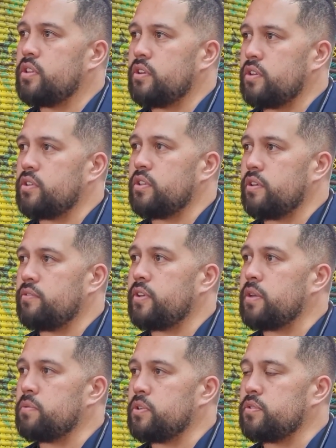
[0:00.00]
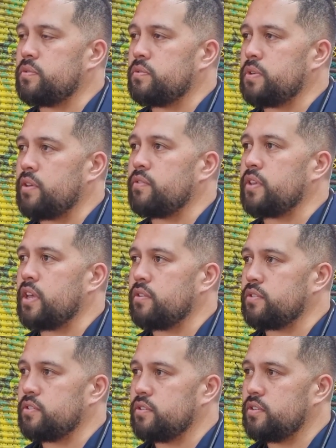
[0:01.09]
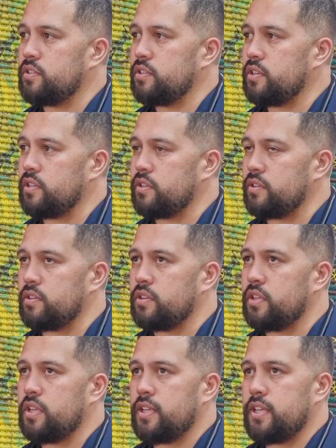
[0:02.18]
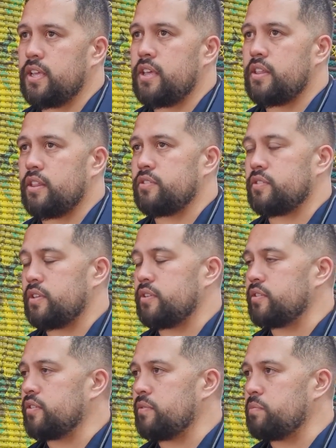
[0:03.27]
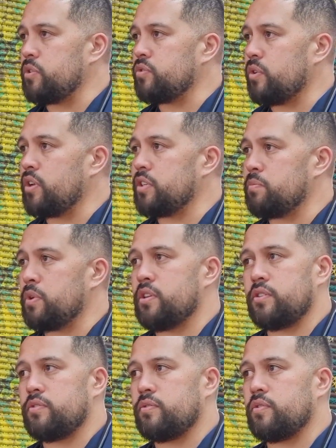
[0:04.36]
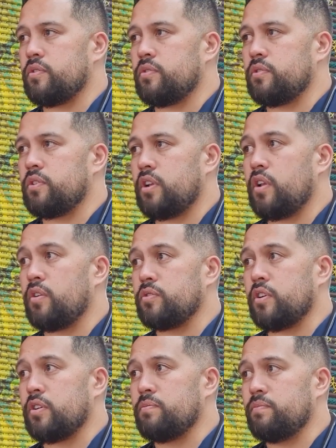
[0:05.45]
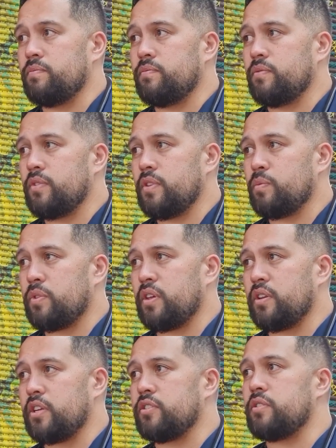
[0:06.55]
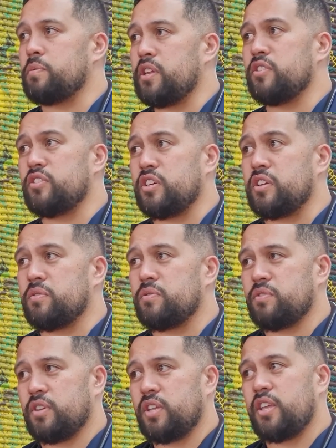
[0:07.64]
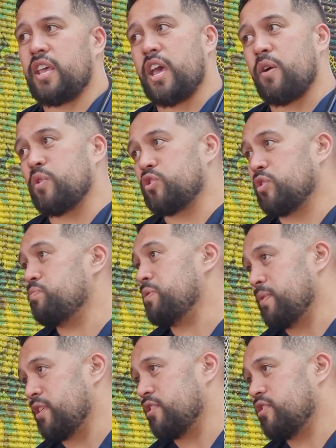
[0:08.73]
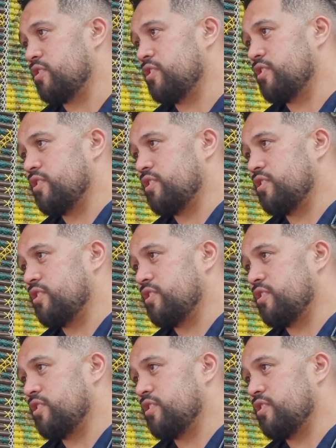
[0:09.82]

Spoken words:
There are families who have gout, and those are things that they've been trying to manage for a long time without actually managing it how it should be managed.